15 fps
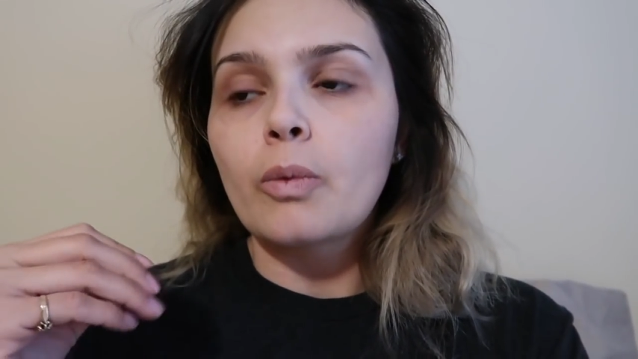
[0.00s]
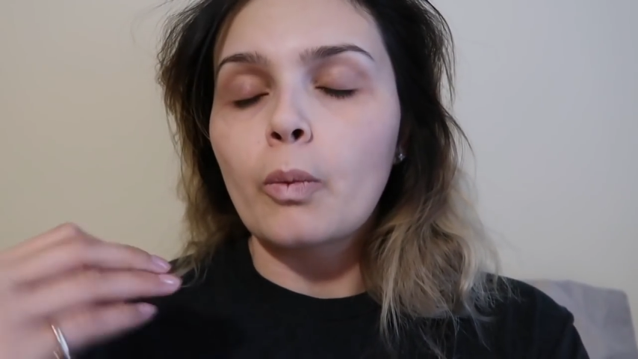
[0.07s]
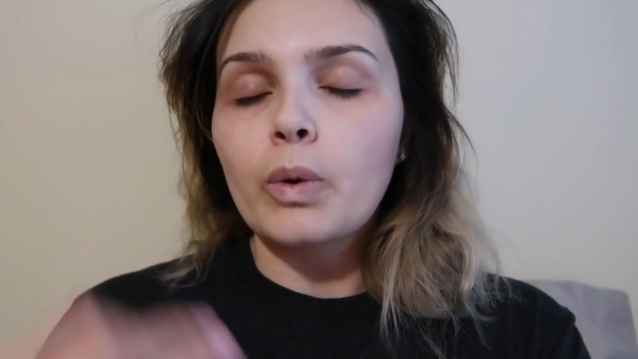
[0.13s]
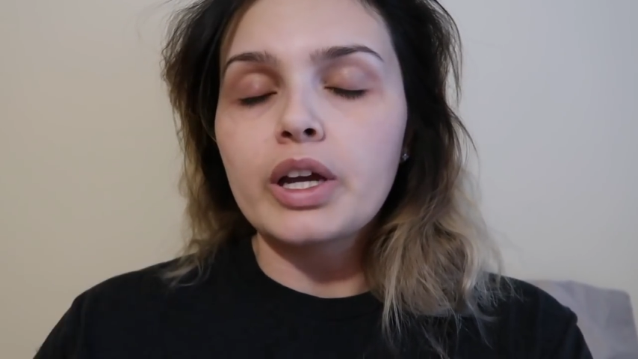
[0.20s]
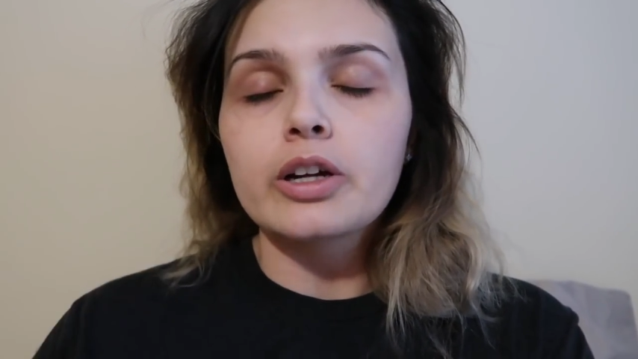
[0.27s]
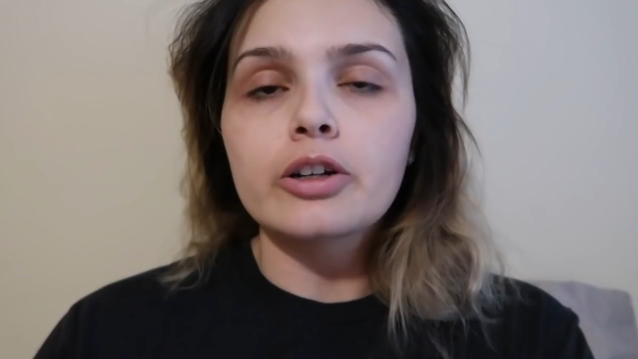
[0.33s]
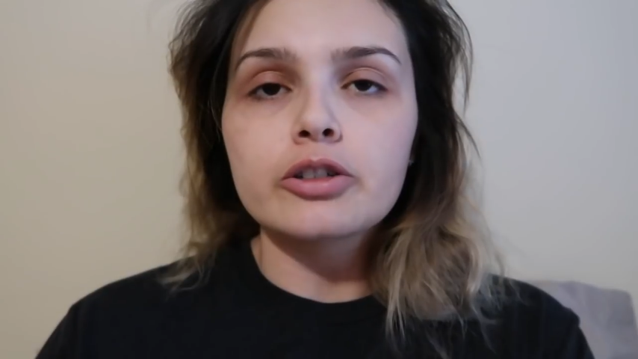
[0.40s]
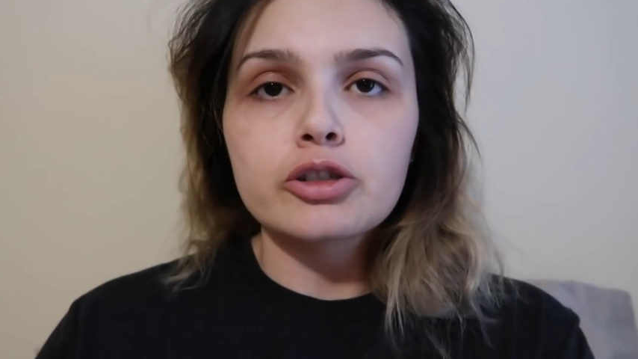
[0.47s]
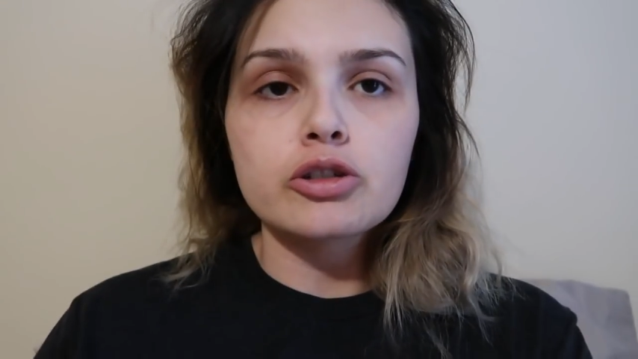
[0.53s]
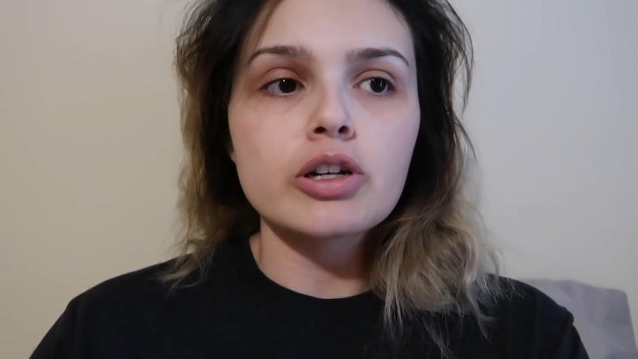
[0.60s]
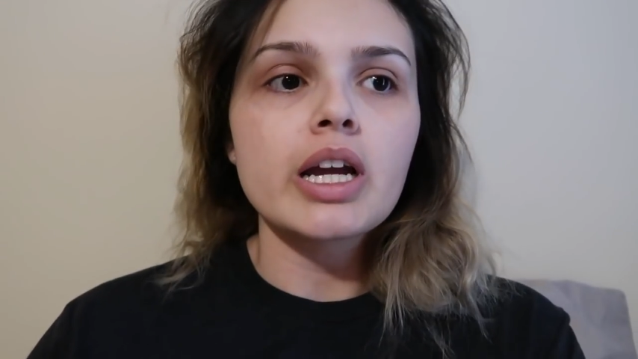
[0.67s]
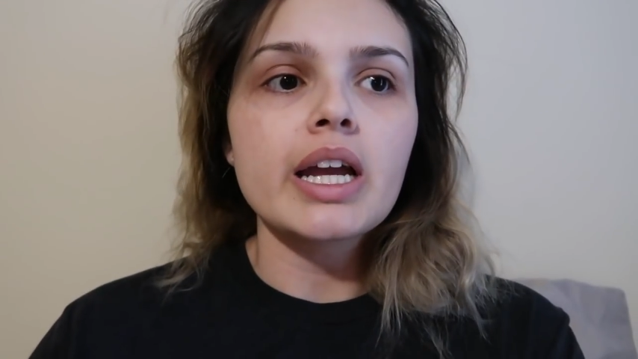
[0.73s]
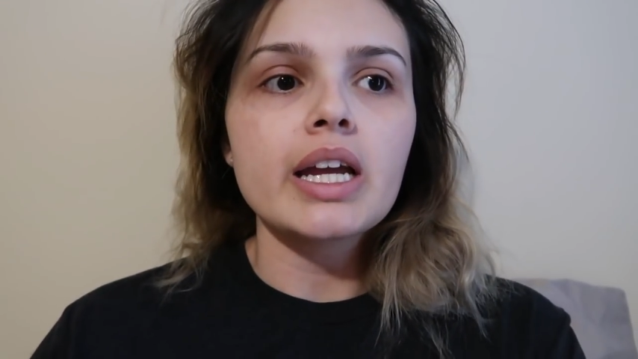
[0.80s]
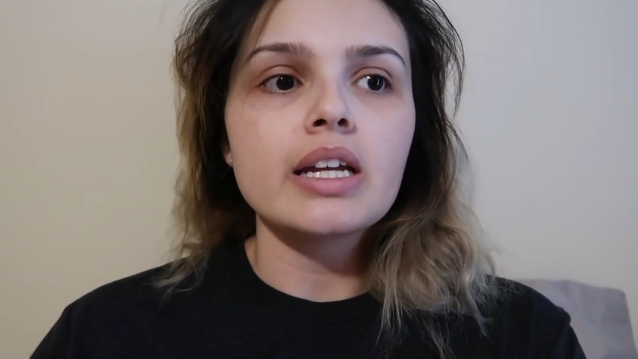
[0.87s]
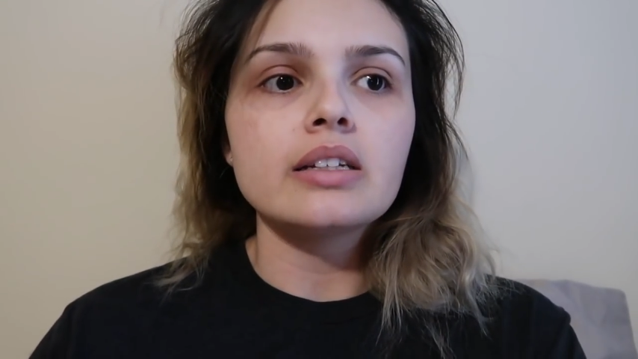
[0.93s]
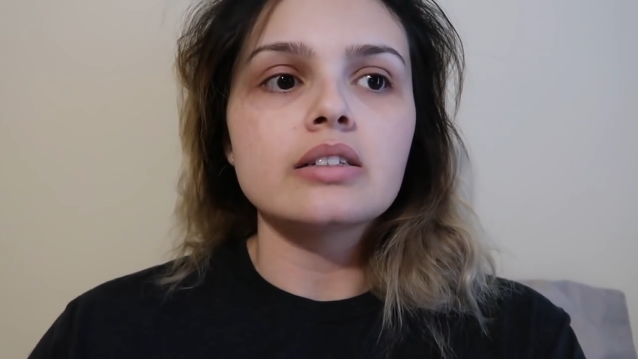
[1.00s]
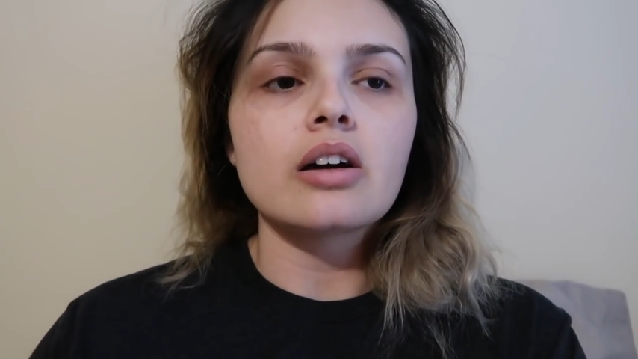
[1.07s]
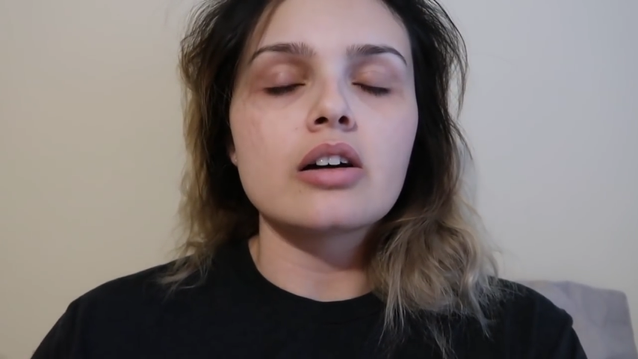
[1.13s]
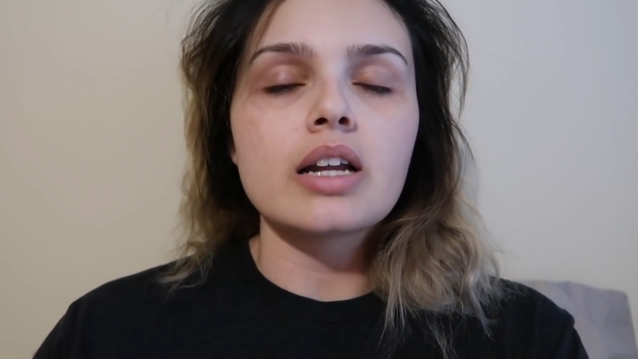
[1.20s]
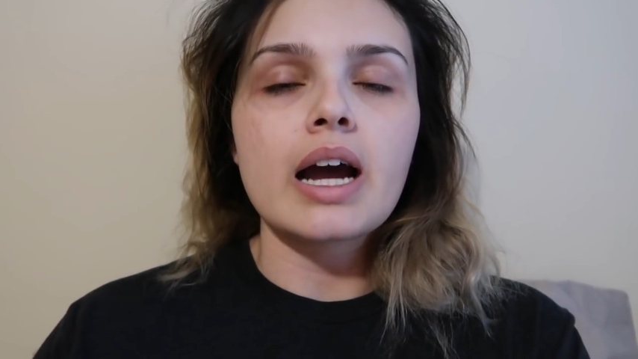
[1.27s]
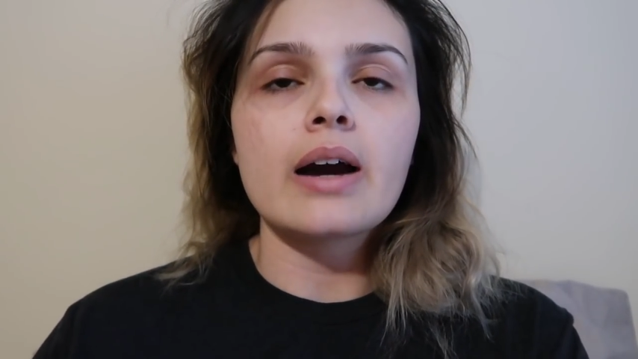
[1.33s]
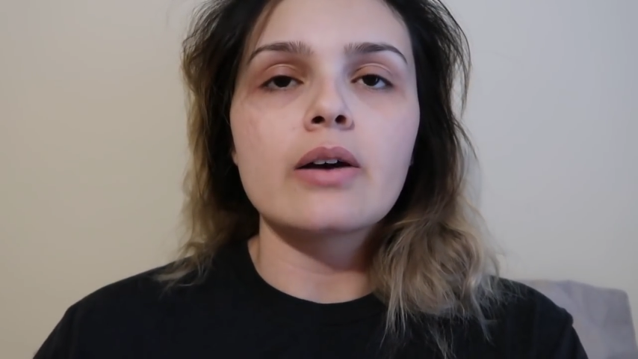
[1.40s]
we are trained
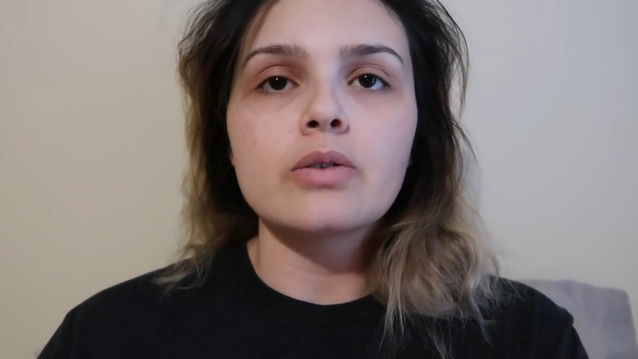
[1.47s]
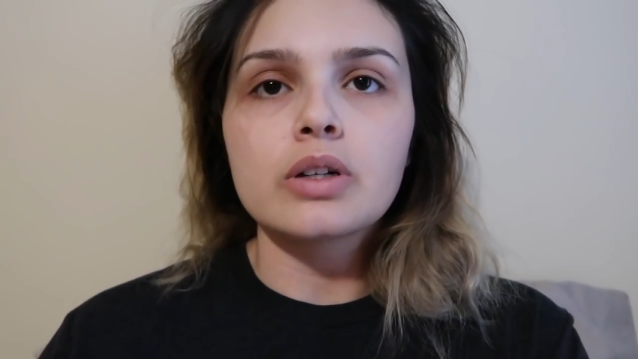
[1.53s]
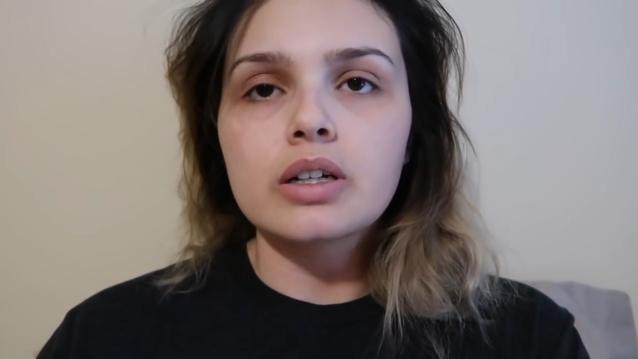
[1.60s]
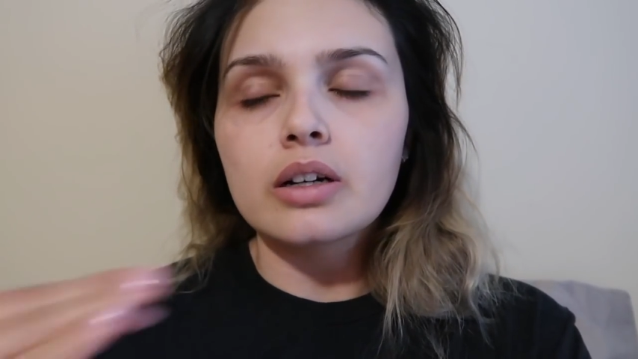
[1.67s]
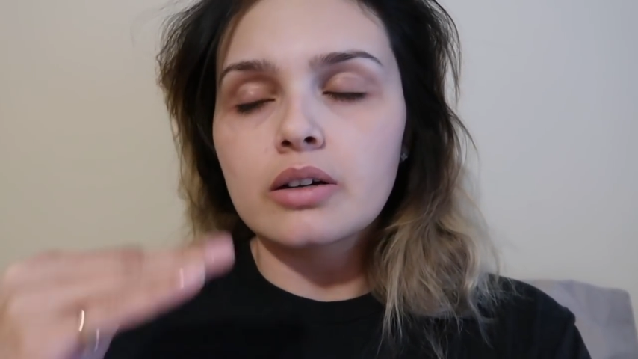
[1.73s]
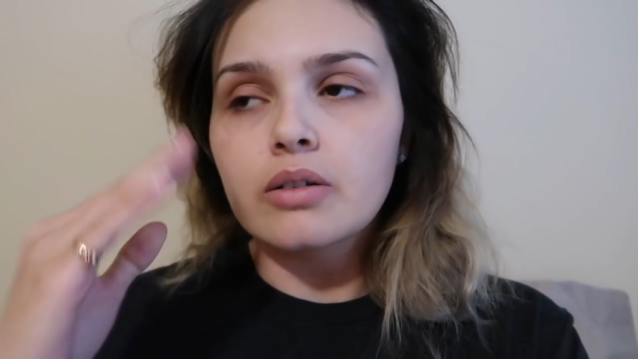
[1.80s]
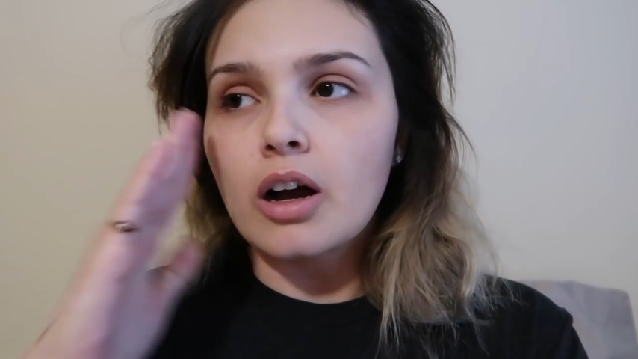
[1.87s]
on how to